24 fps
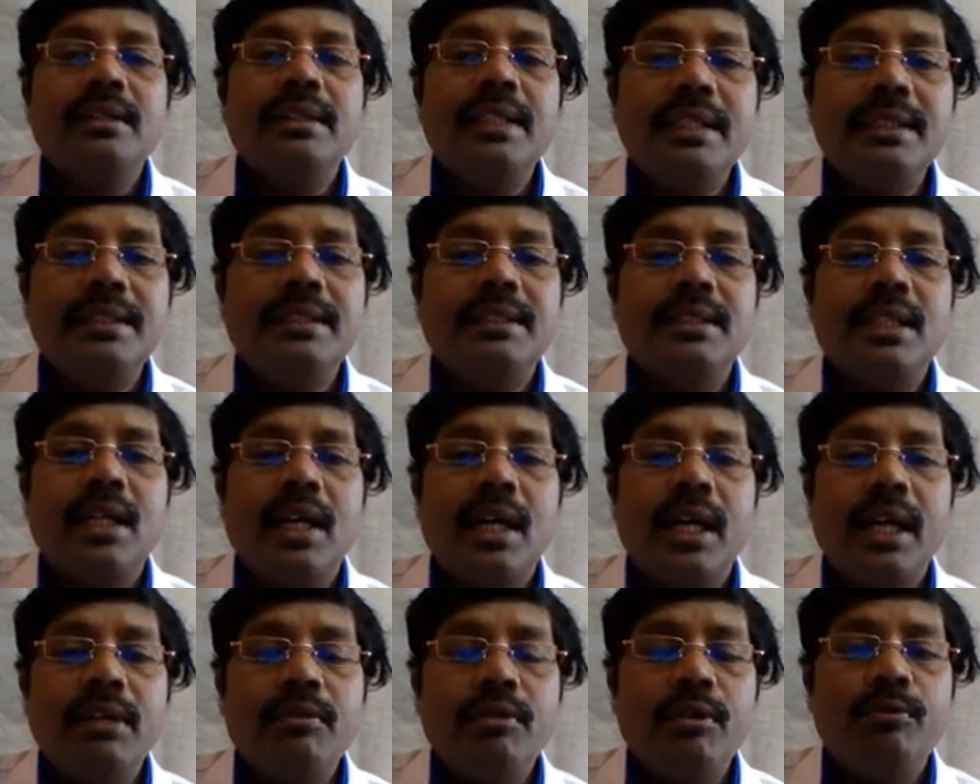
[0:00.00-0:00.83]
this
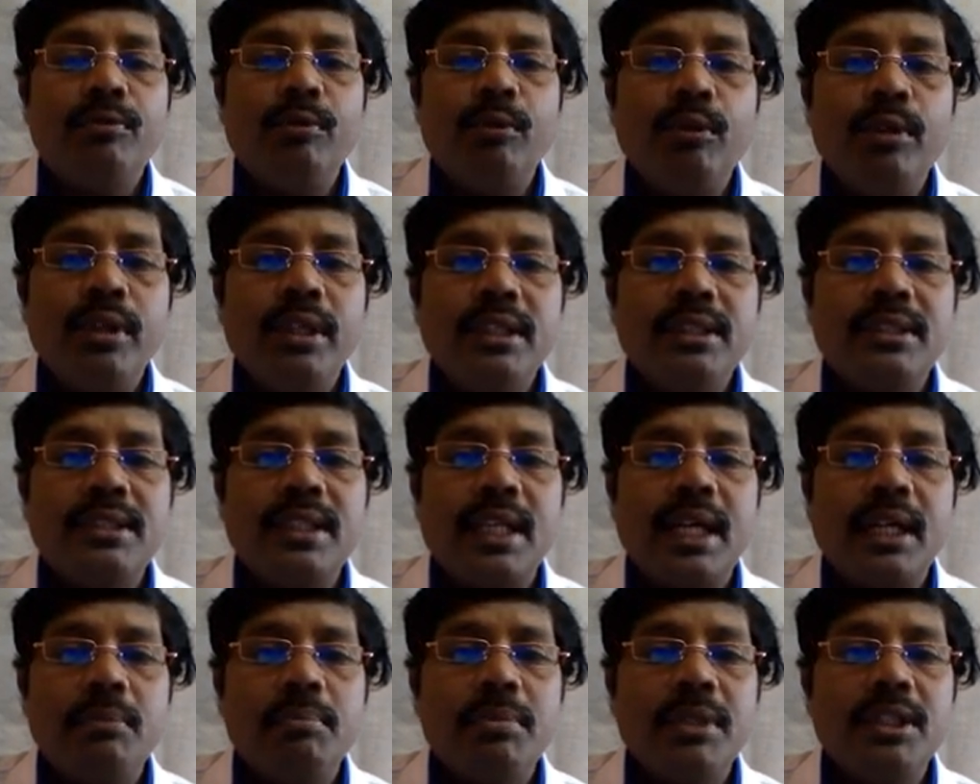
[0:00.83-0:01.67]
IV
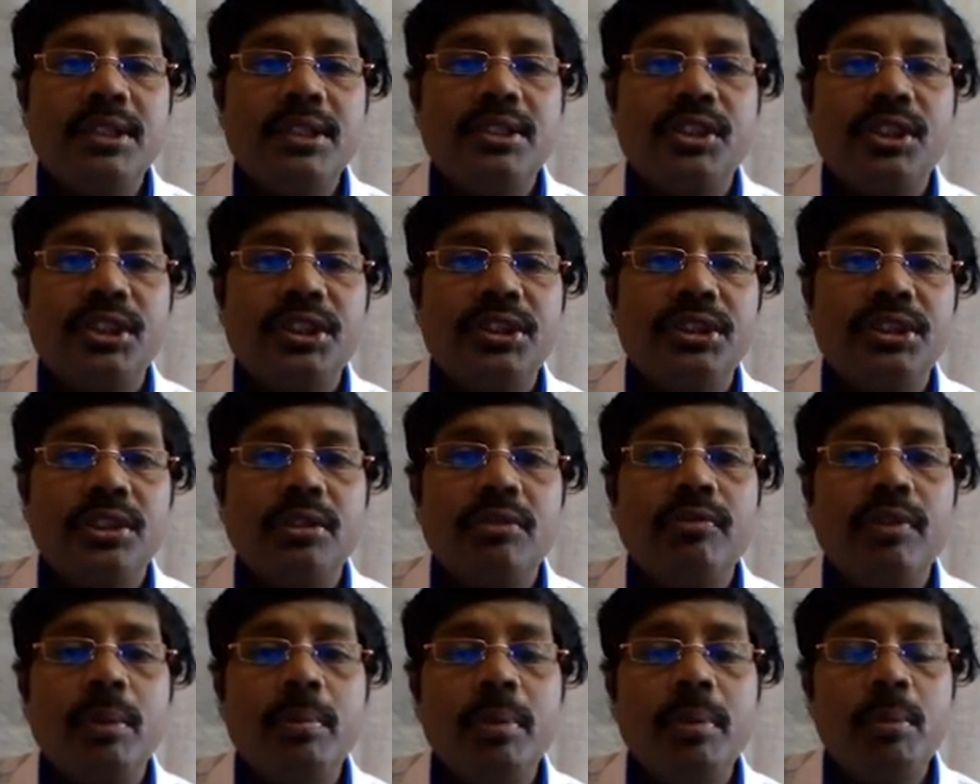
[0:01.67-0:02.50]
fluids
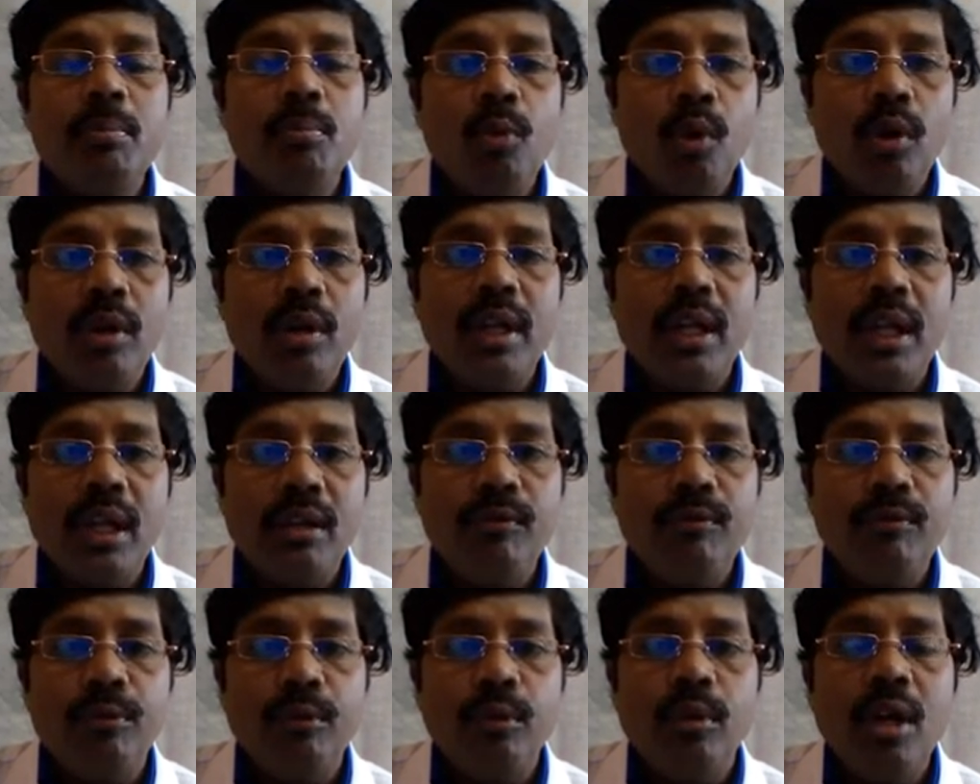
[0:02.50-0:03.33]
administration will be more
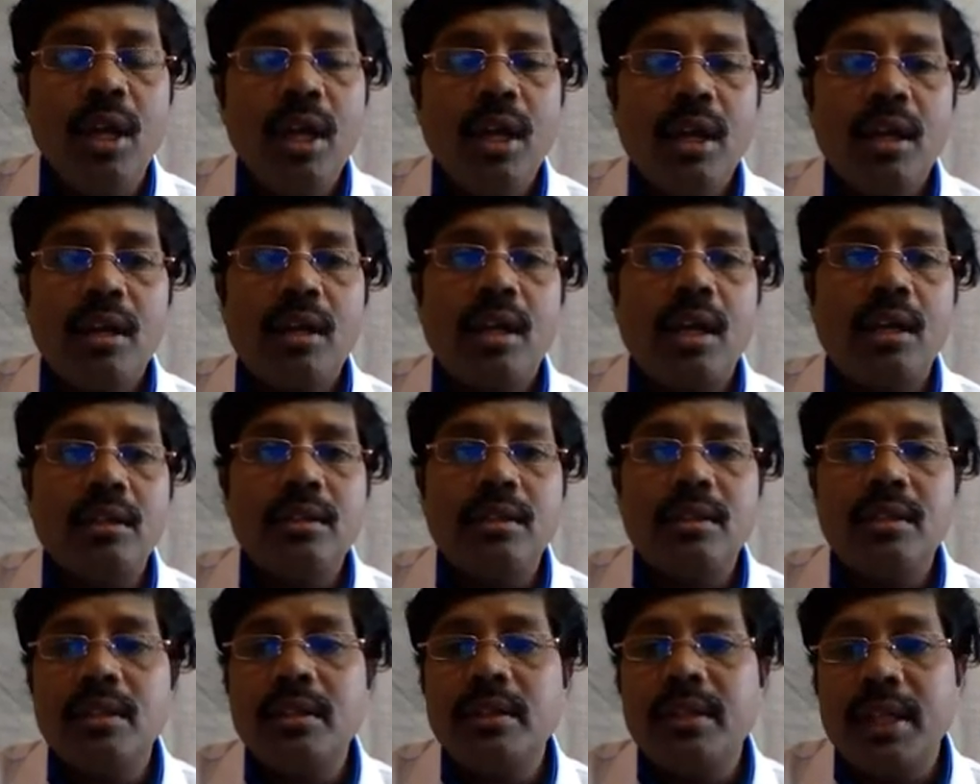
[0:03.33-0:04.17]
helpful
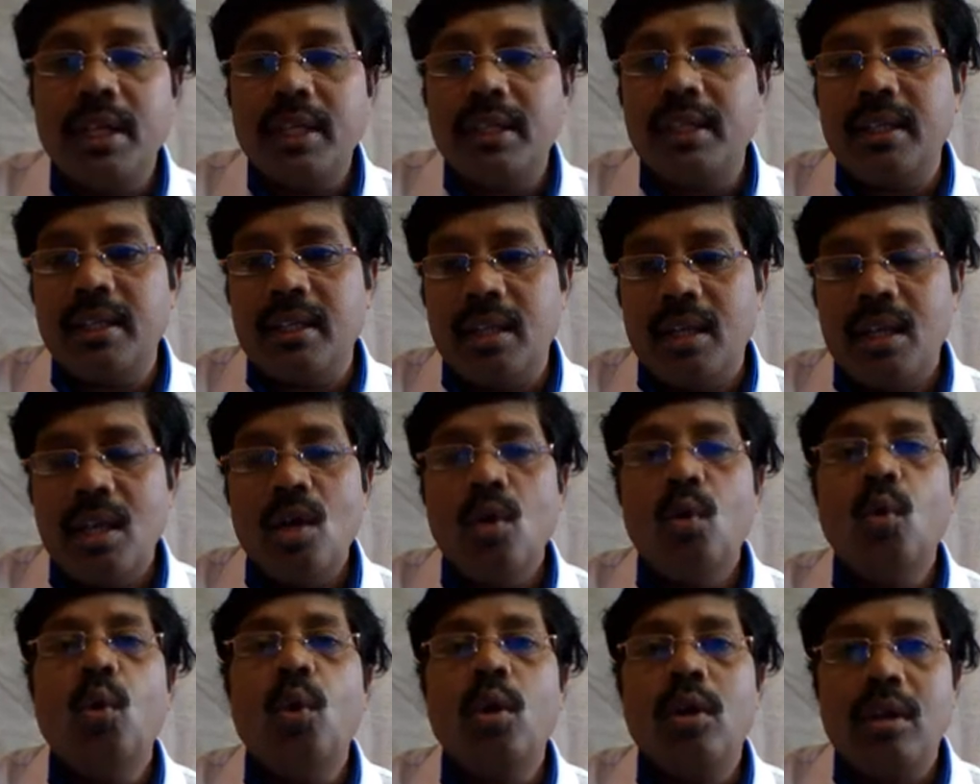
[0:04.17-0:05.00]
rather than taking
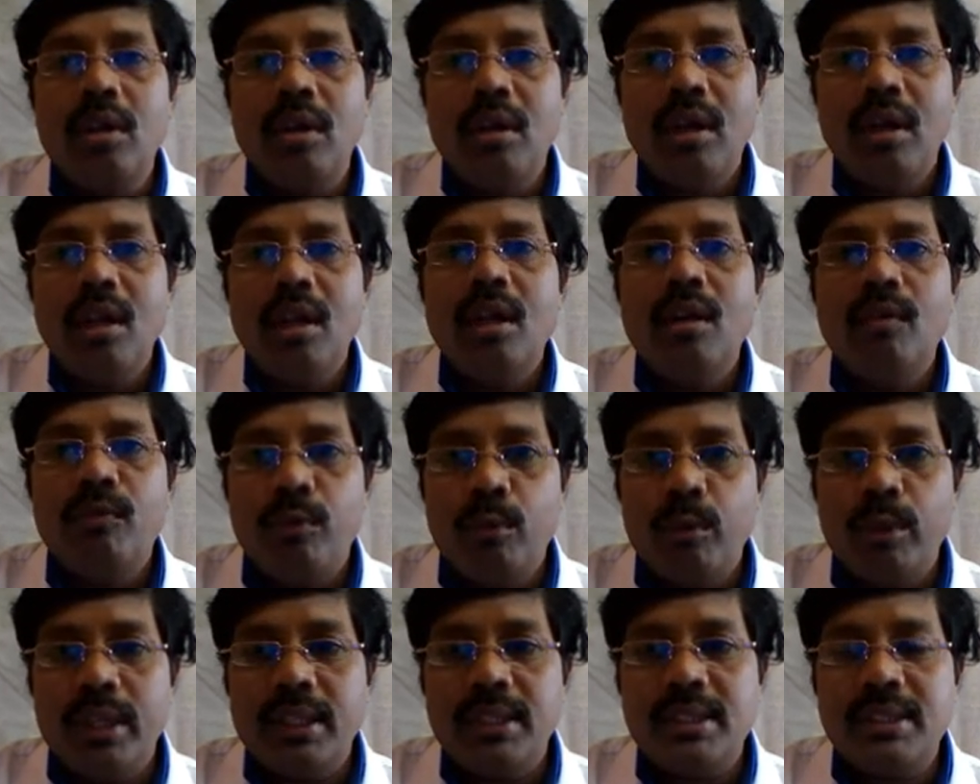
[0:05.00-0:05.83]
oral
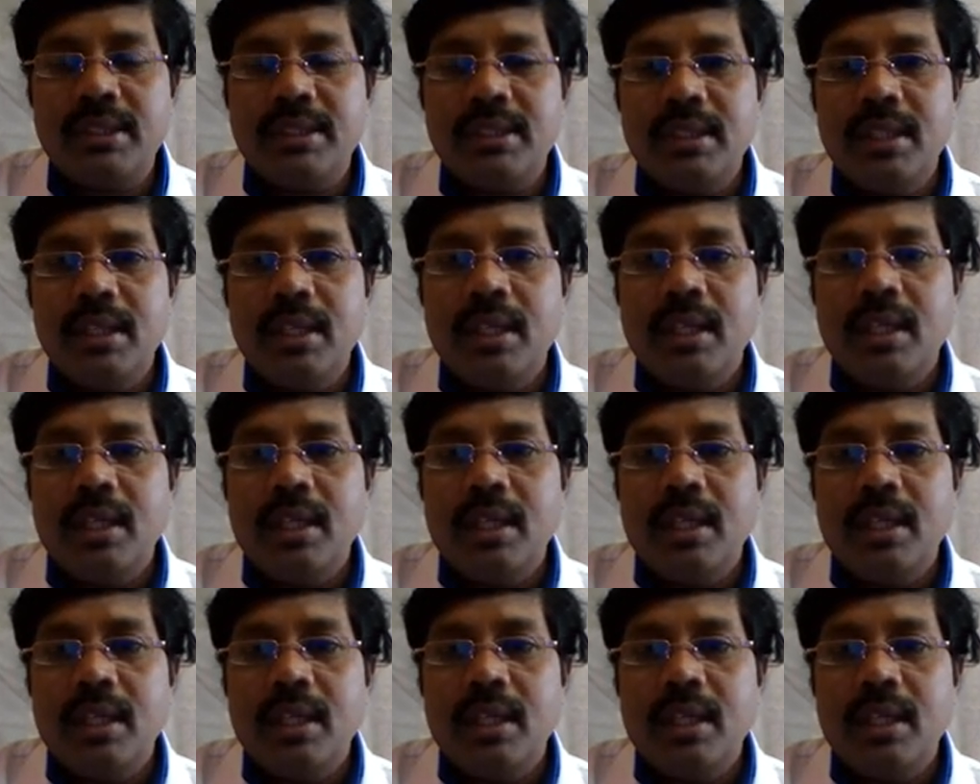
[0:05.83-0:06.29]
fluids.